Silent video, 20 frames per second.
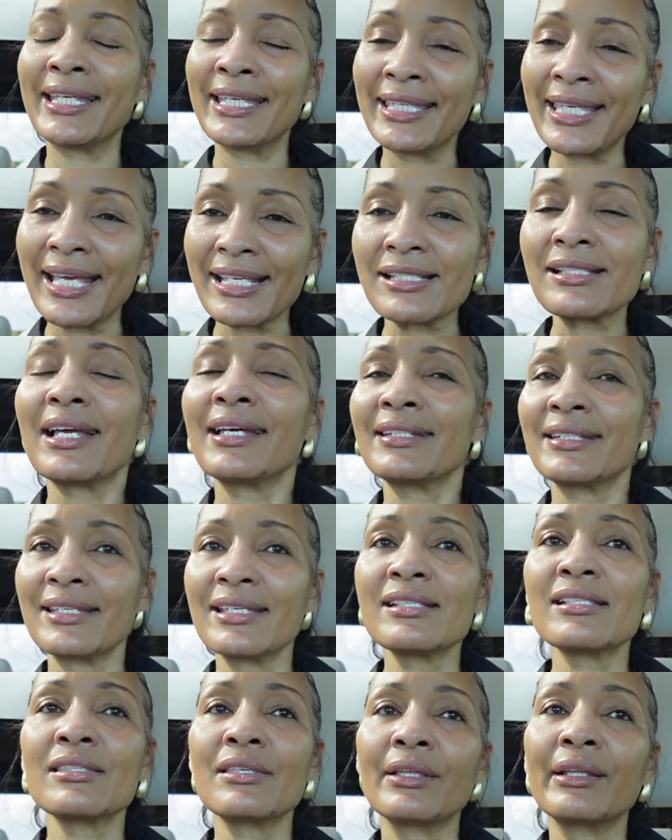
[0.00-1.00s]
And yes, I
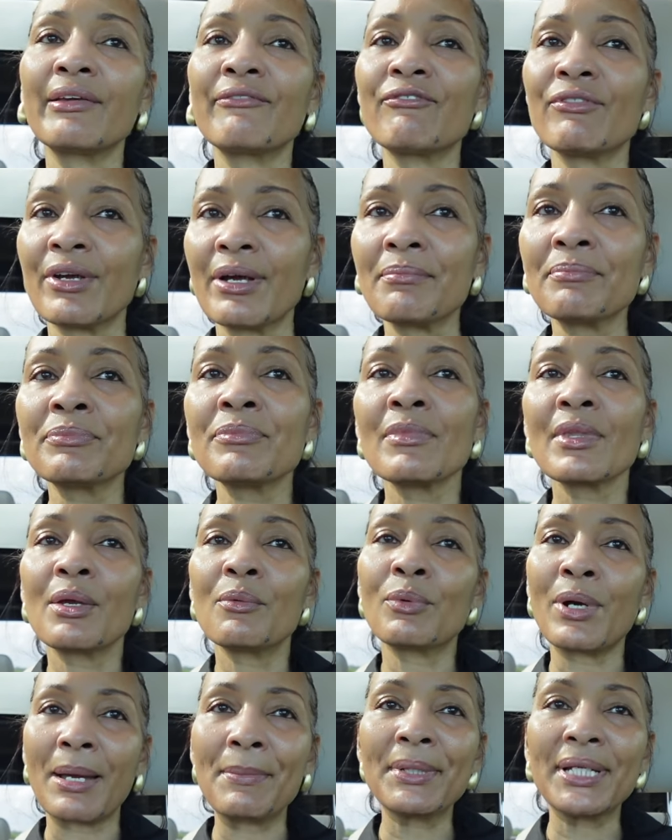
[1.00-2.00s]
did steal it from
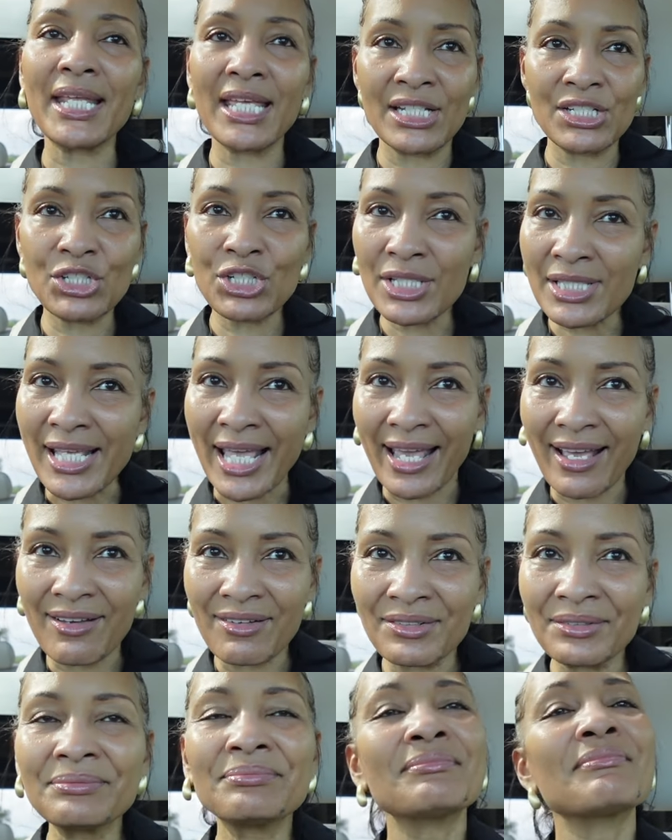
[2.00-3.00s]
Robin and
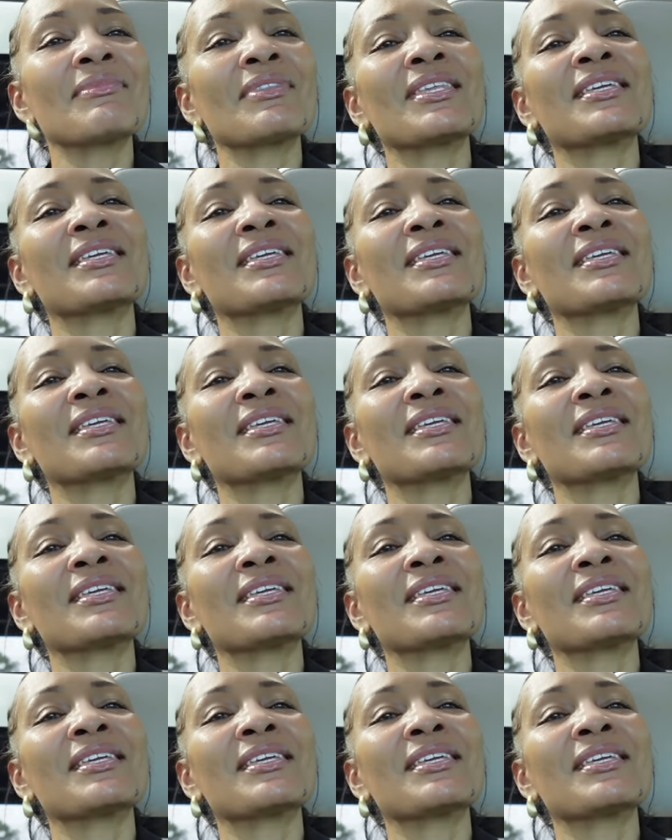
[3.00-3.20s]
Giselle.